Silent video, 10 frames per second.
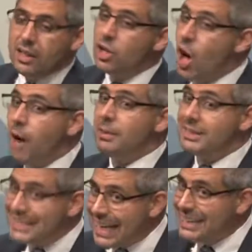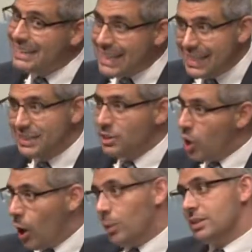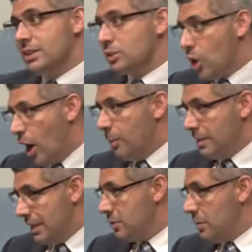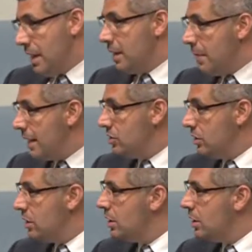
common sense isn't always as common as we might imagine.